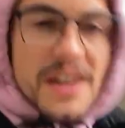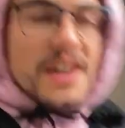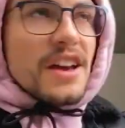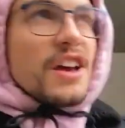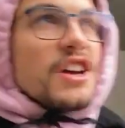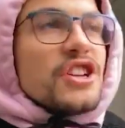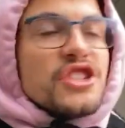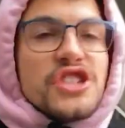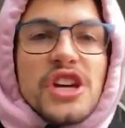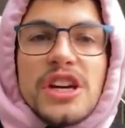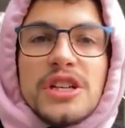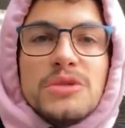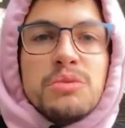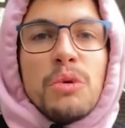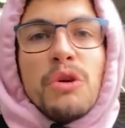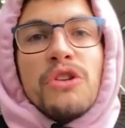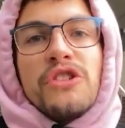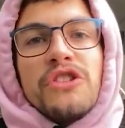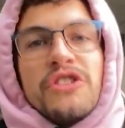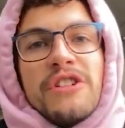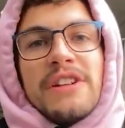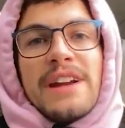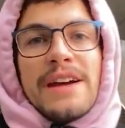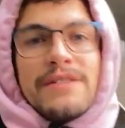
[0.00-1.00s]
just wander
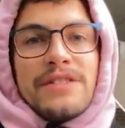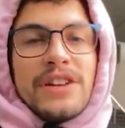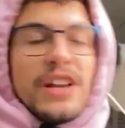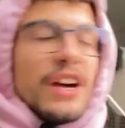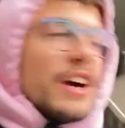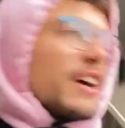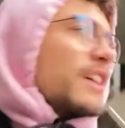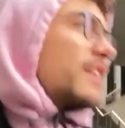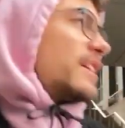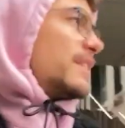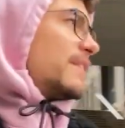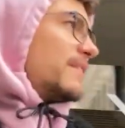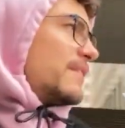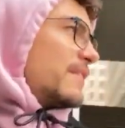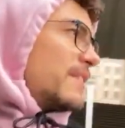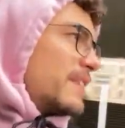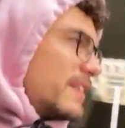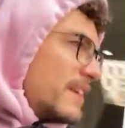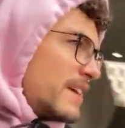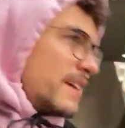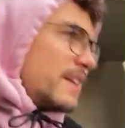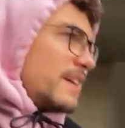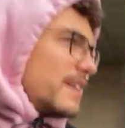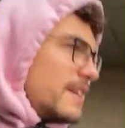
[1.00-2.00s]
and have a
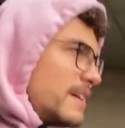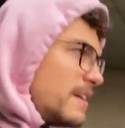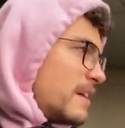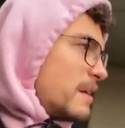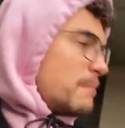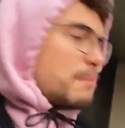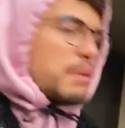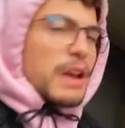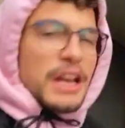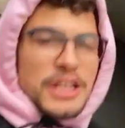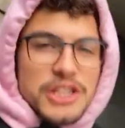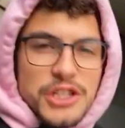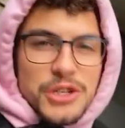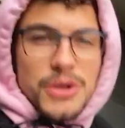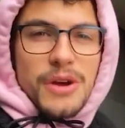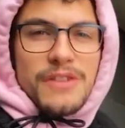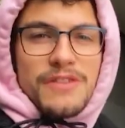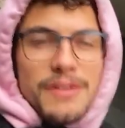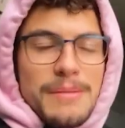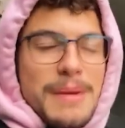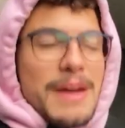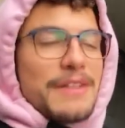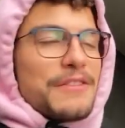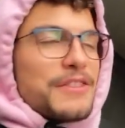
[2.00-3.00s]
look. Plus 2 other
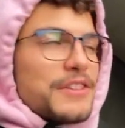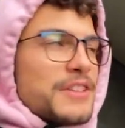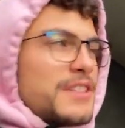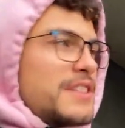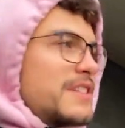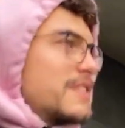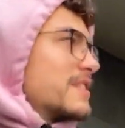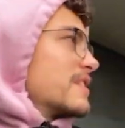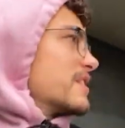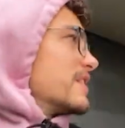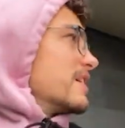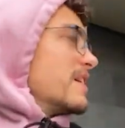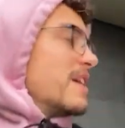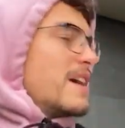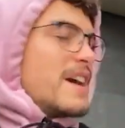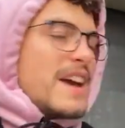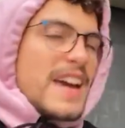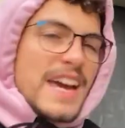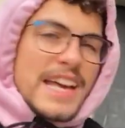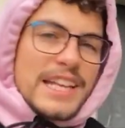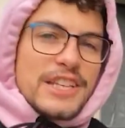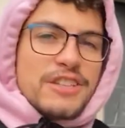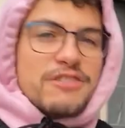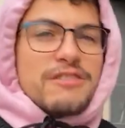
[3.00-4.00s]
methods:
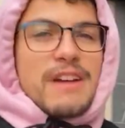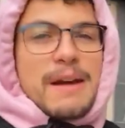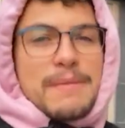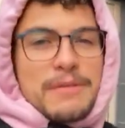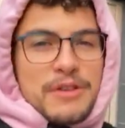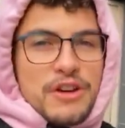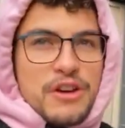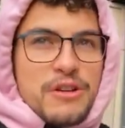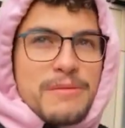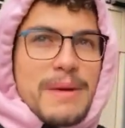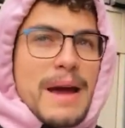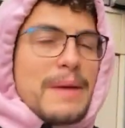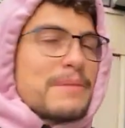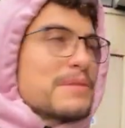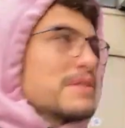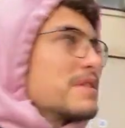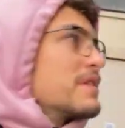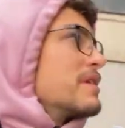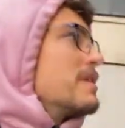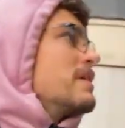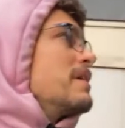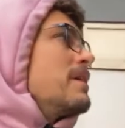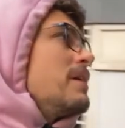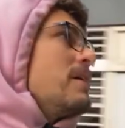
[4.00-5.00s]
Instagram and Google Maps.
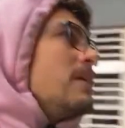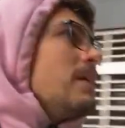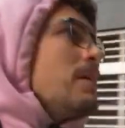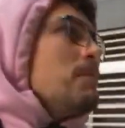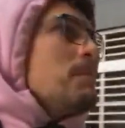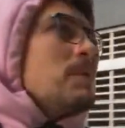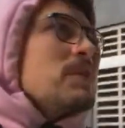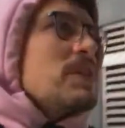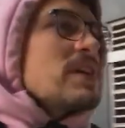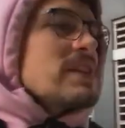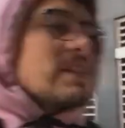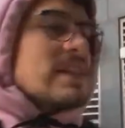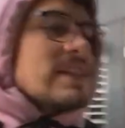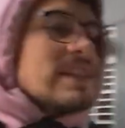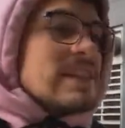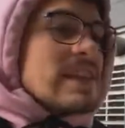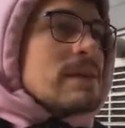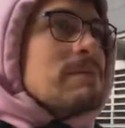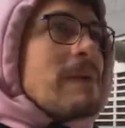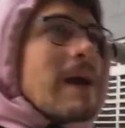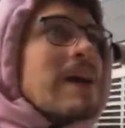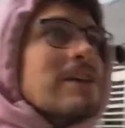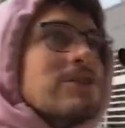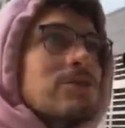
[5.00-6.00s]
But this is the
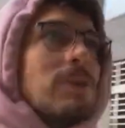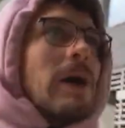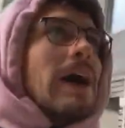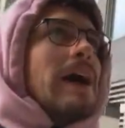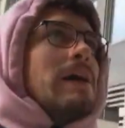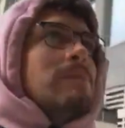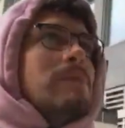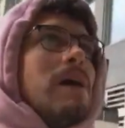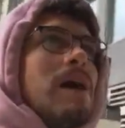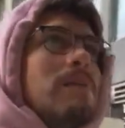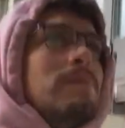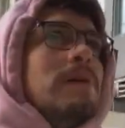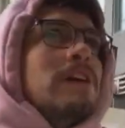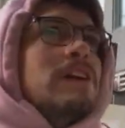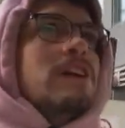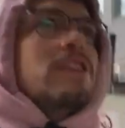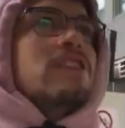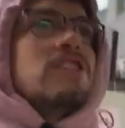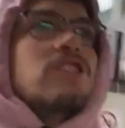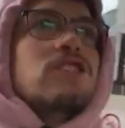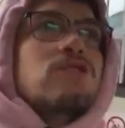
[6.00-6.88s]
best way, in my opinion. Just